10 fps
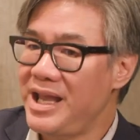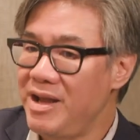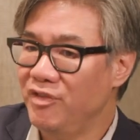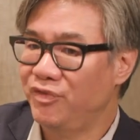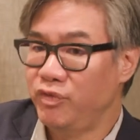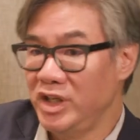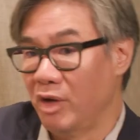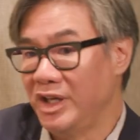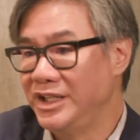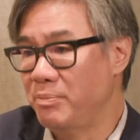If, you
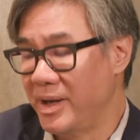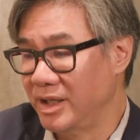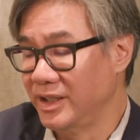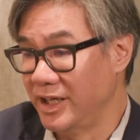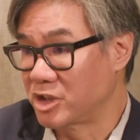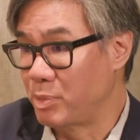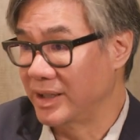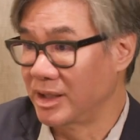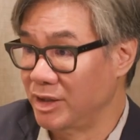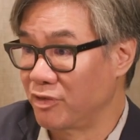know, he did better than
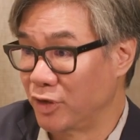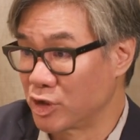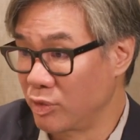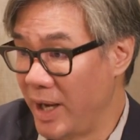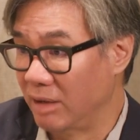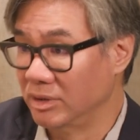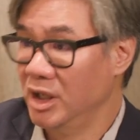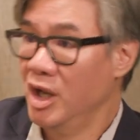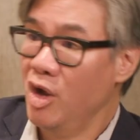expected in the first round,